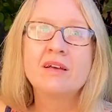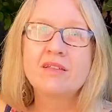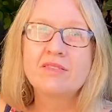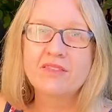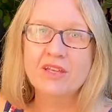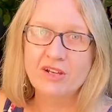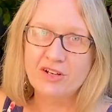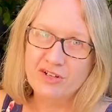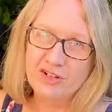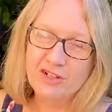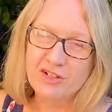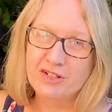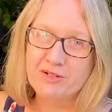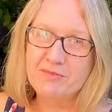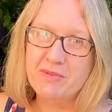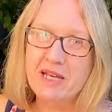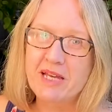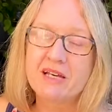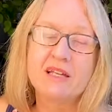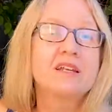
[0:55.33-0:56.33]
Then I heard
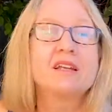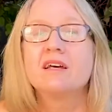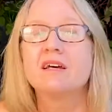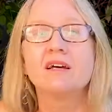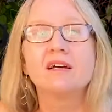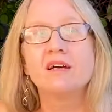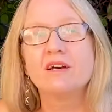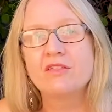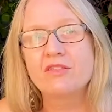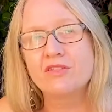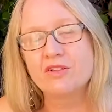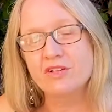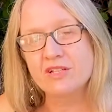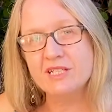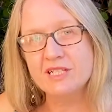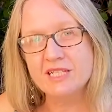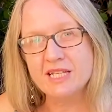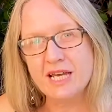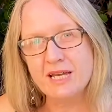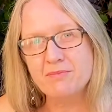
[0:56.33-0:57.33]
about a
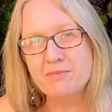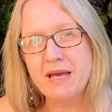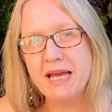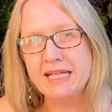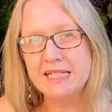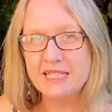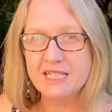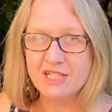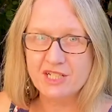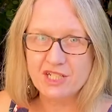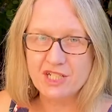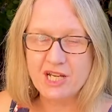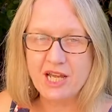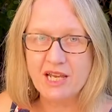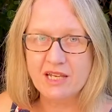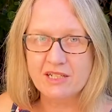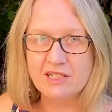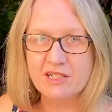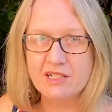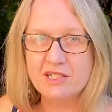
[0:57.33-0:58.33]
30-day painting
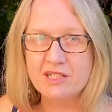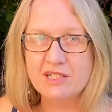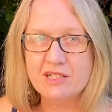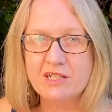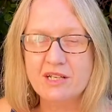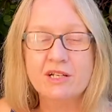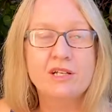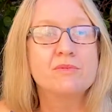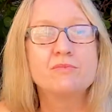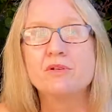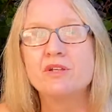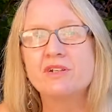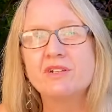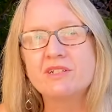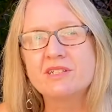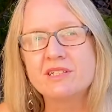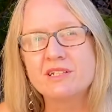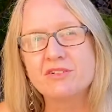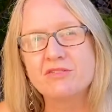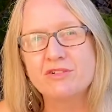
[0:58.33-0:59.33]
challenge a
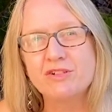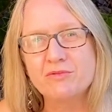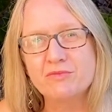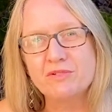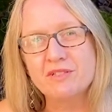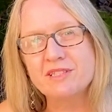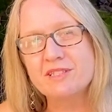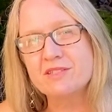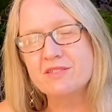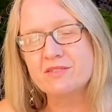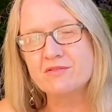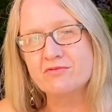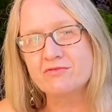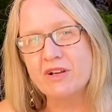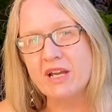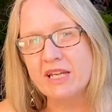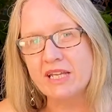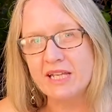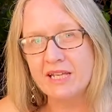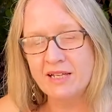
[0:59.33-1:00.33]
community group was
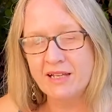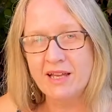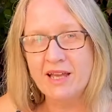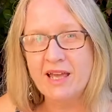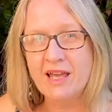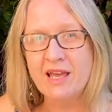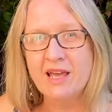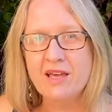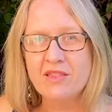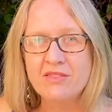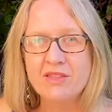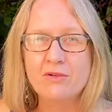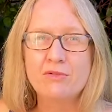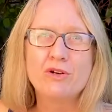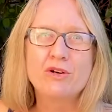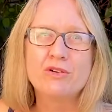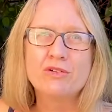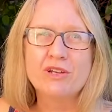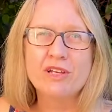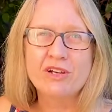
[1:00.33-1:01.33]
running. They were
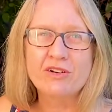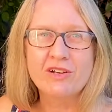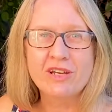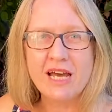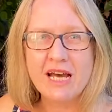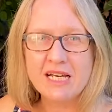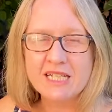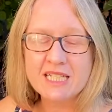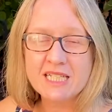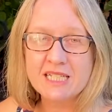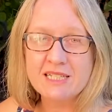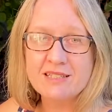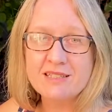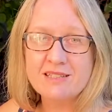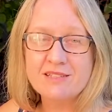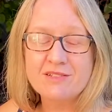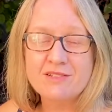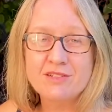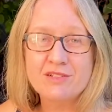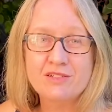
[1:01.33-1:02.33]
calling on
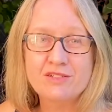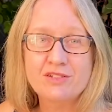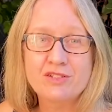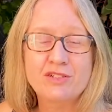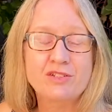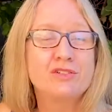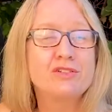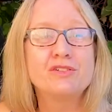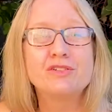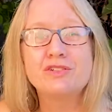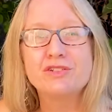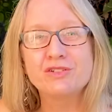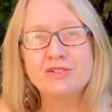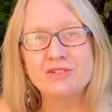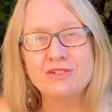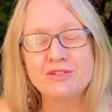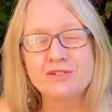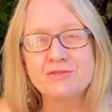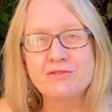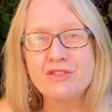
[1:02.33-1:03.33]
artists to
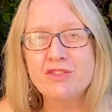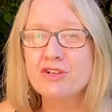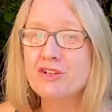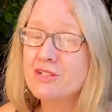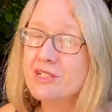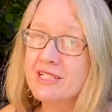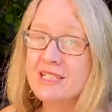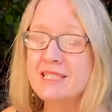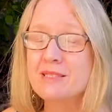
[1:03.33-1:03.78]
do 30